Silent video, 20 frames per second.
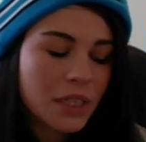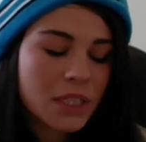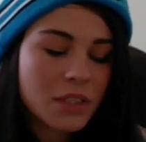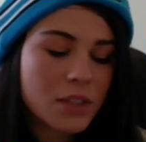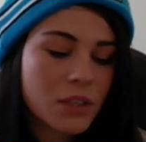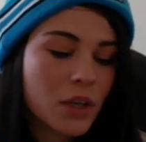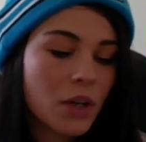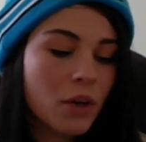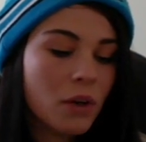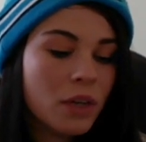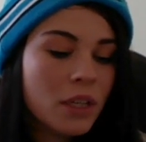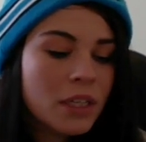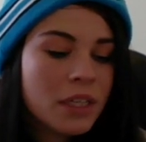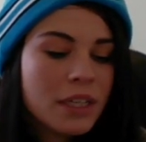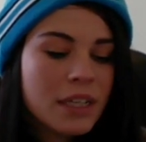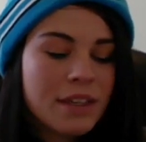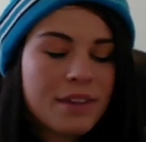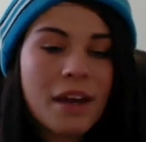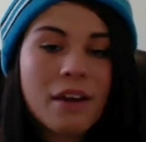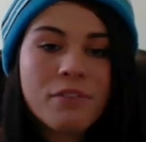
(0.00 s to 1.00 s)
So
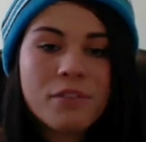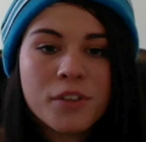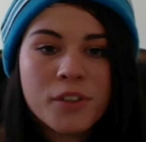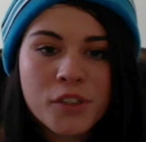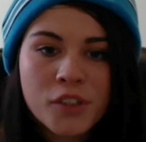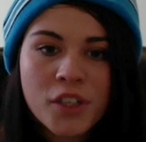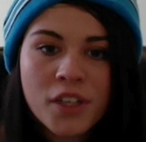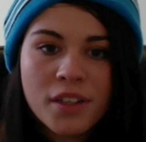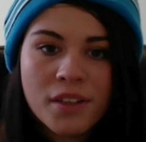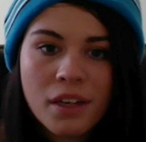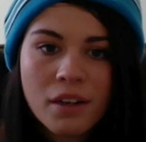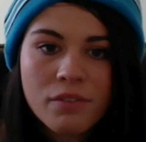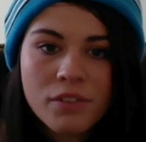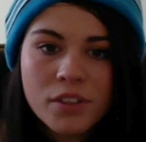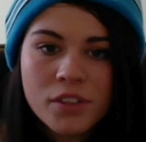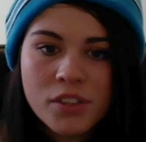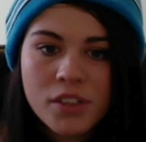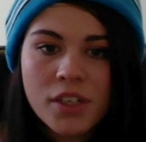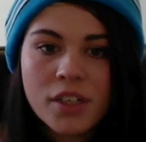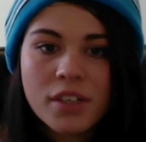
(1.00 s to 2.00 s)
that feels good. That
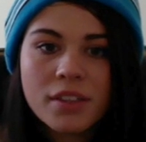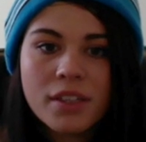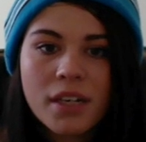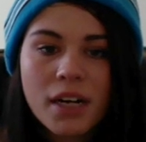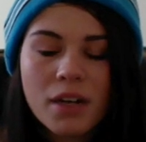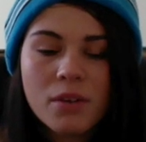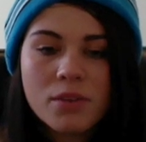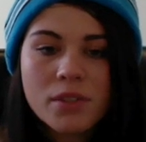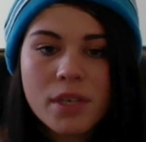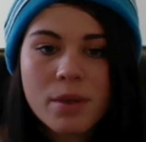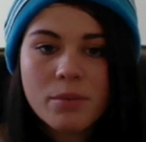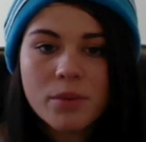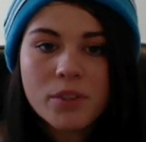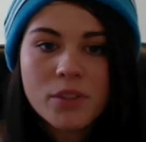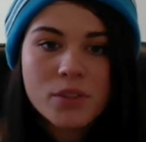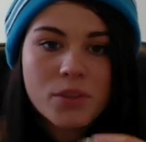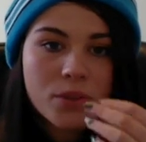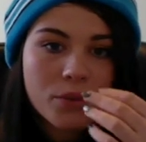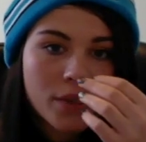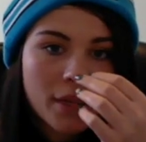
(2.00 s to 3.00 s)
feels good that I was able
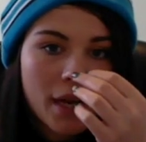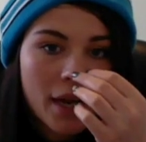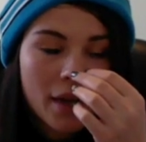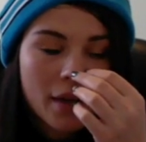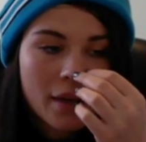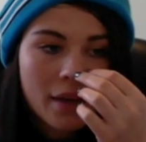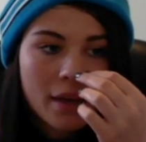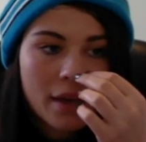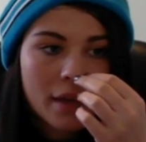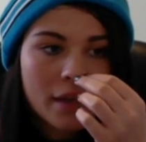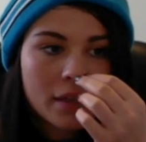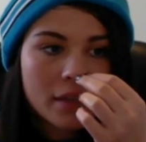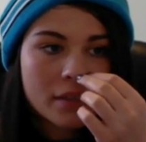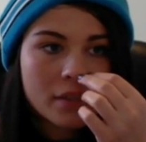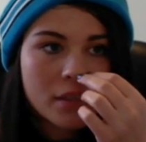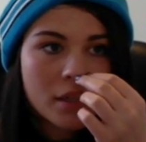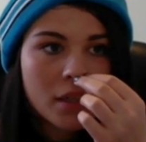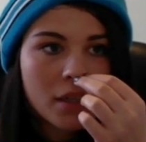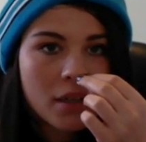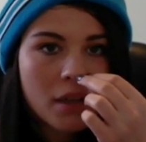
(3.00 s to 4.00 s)
to do that,
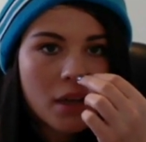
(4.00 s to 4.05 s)
and